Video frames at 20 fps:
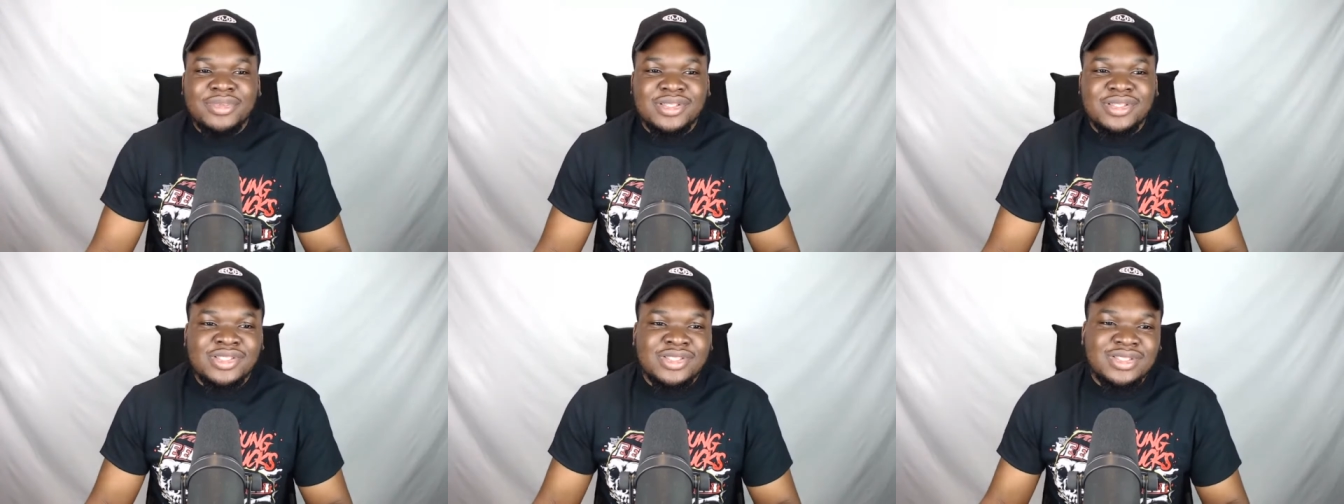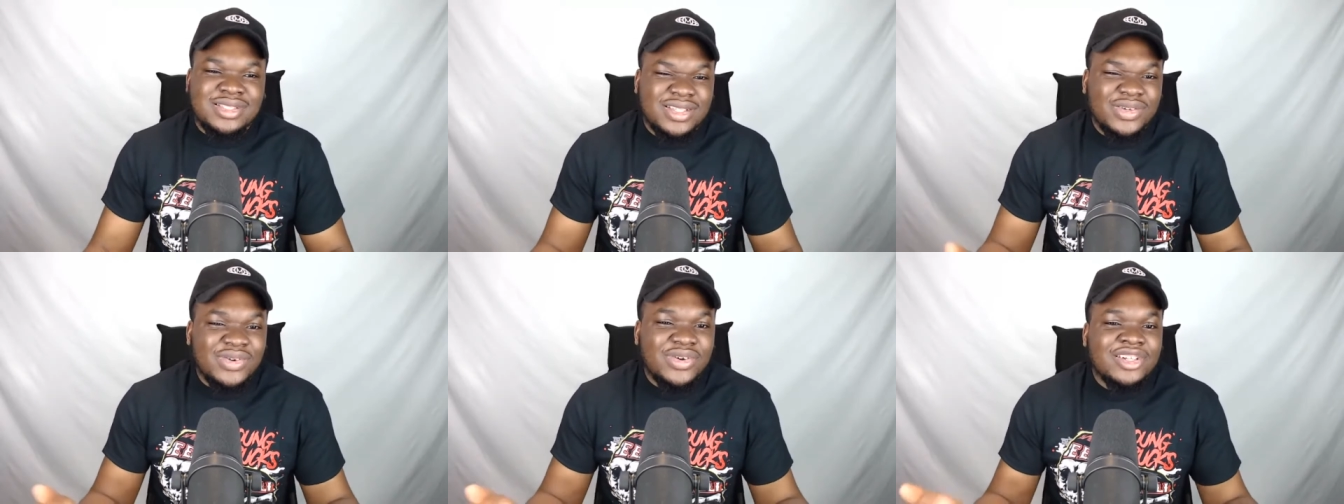
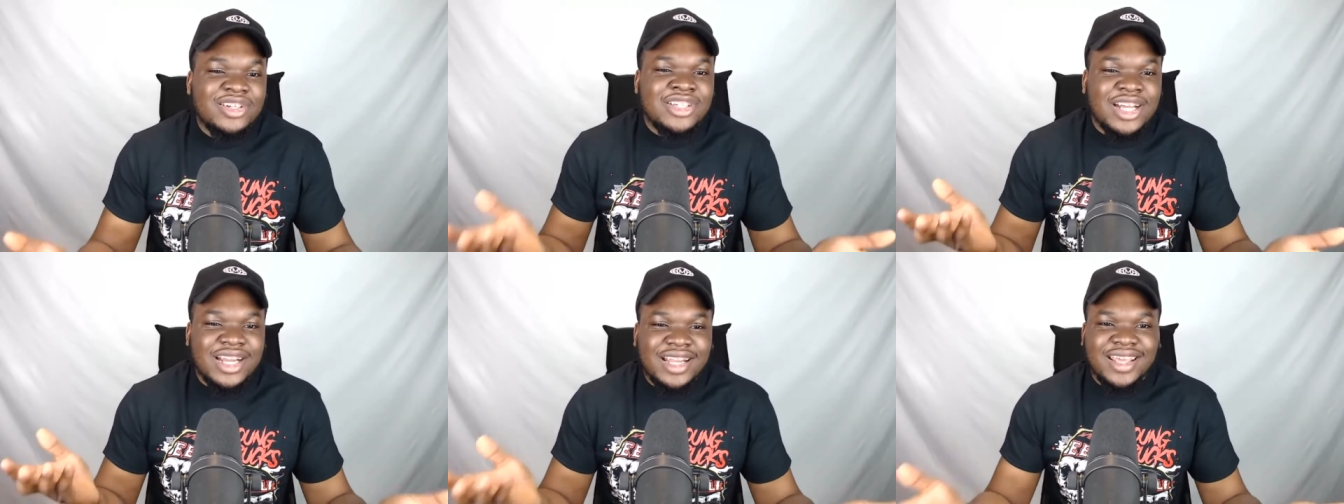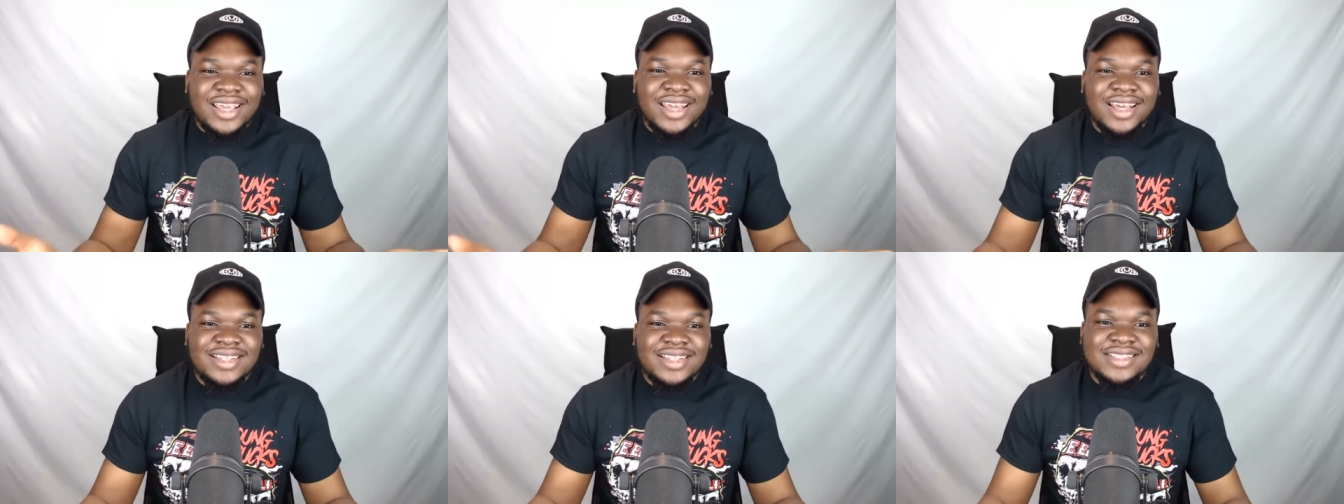still trying to
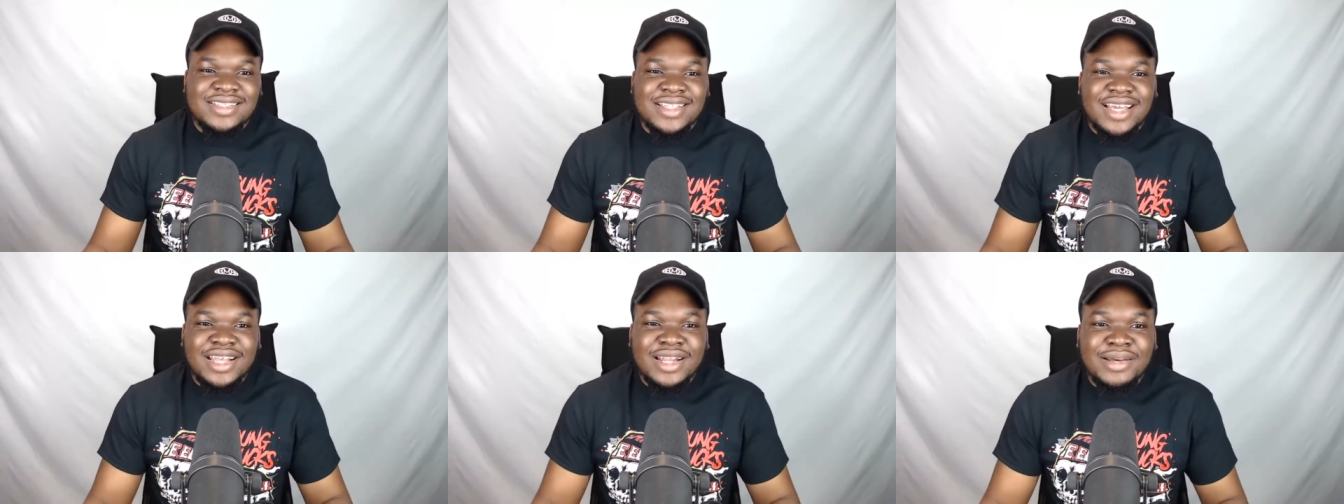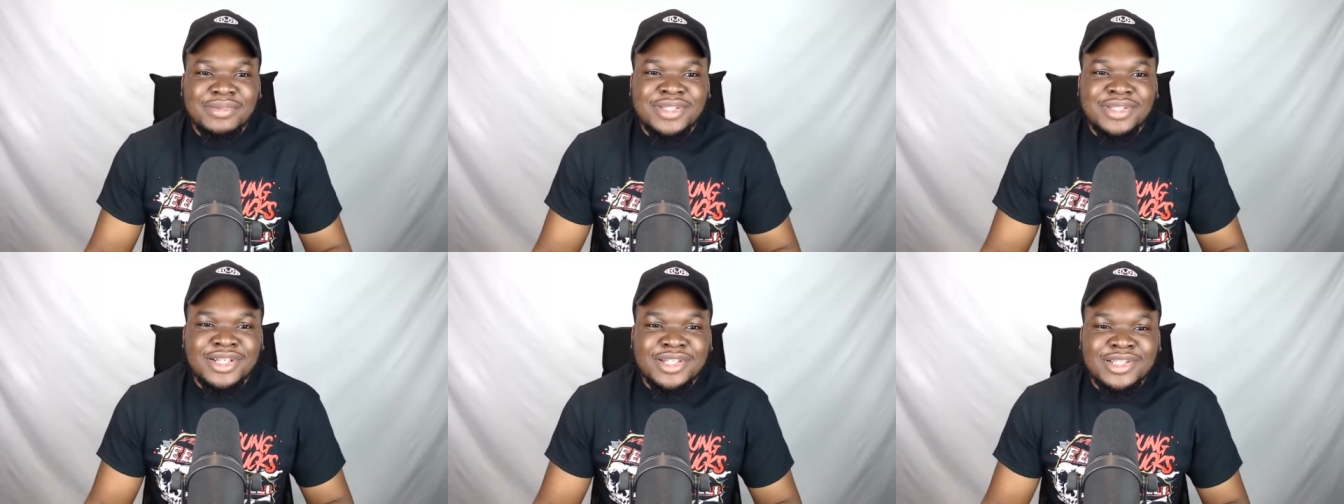get her to sign up
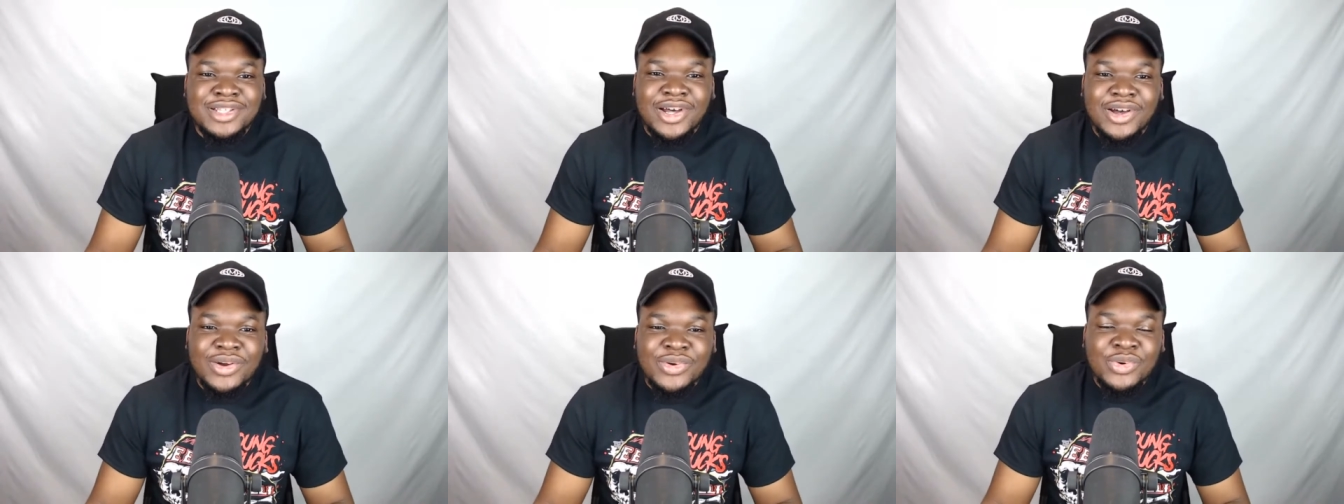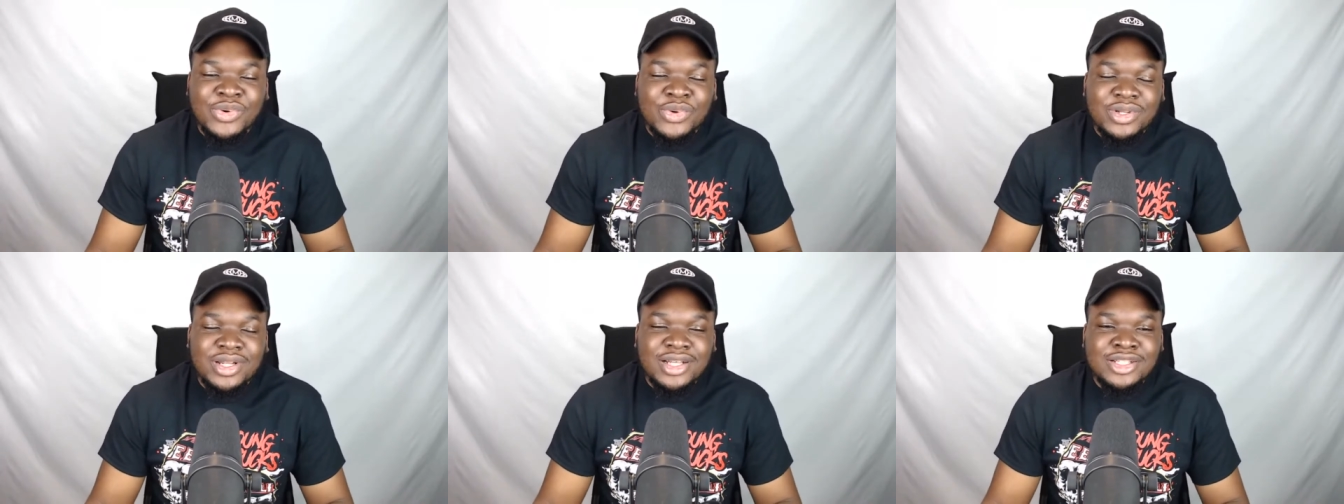to the Dark Order,